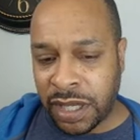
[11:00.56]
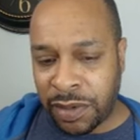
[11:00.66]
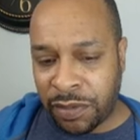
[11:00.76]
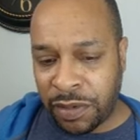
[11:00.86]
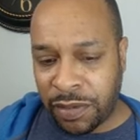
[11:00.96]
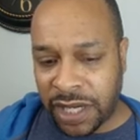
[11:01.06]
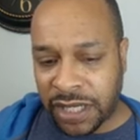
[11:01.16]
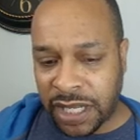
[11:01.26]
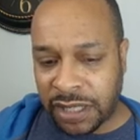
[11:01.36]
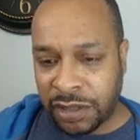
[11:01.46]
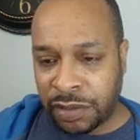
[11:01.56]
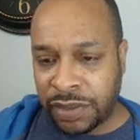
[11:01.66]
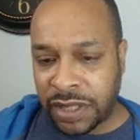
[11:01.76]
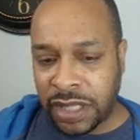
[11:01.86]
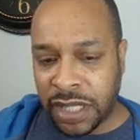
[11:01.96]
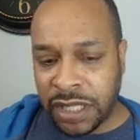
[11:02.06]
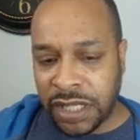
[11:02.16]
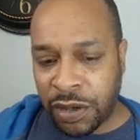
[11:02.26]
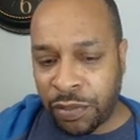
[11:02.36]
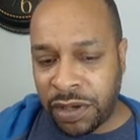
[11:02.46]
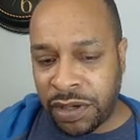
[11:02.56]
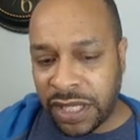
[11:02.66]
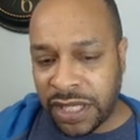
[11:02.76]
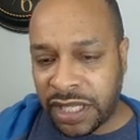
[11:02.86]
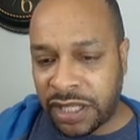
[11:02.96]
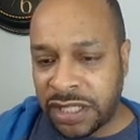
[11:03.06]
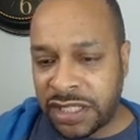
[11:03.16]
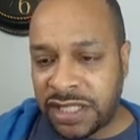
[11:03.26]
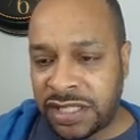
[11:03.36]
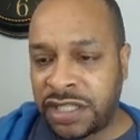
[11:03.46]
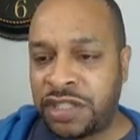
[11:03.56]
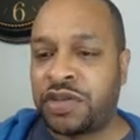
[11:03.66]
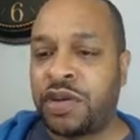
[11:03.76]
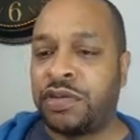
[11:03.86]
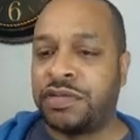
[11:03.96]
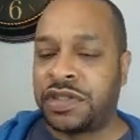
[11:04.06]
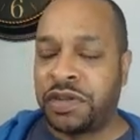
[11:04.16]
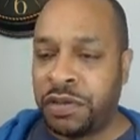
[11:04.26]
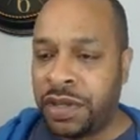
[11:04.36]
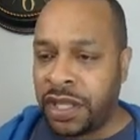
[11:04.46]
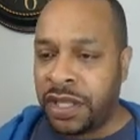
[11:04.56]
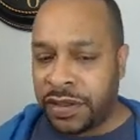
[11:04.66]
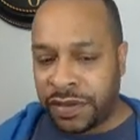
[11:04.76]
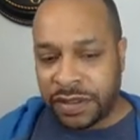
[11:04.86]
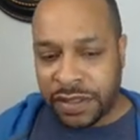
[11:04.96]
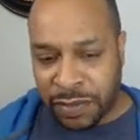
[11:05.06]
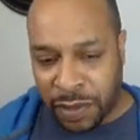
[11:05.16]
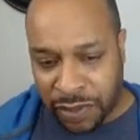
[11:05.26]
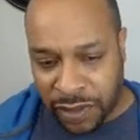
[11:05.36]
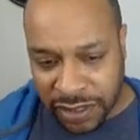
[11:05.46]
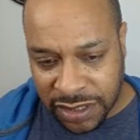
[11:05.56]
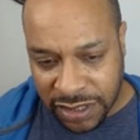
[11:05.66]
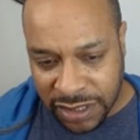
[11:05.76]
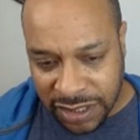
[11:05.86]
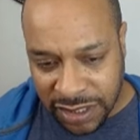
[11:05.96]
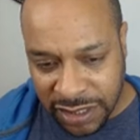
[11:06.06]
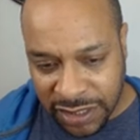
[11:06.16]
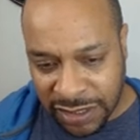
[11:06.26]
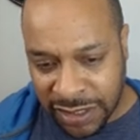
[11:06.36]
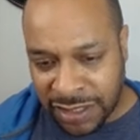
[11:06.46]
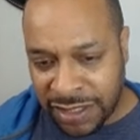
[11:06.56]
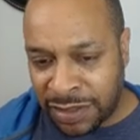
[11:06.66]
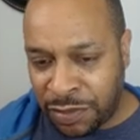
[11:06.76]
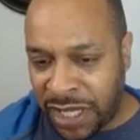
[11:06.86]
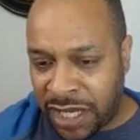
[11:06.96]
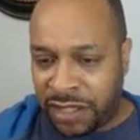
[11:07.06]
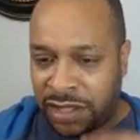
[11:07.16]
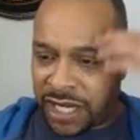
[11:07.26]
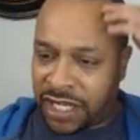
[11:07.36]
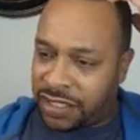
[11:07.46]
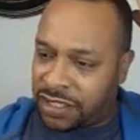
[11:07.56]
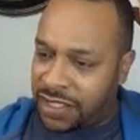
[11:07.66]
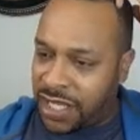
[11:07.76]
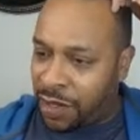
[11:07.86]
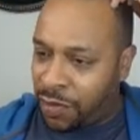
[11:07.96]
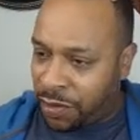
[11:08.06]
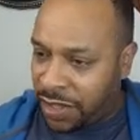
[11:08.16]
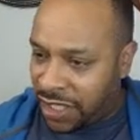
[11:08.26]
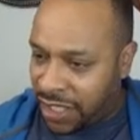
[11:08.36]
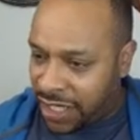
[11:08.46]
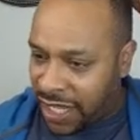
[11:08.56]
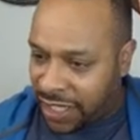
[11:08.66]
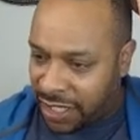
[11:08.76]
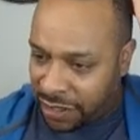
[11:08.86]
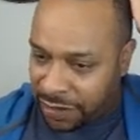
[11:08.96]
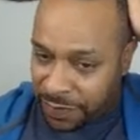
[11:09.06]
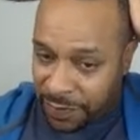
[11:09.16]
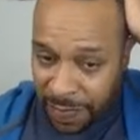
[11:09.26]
I'm gonna rewind that a little bit. Now we're looking. This is the drone. So I'm gonna pause this. this, this, this we gotta you gotta understand what we're looking at here.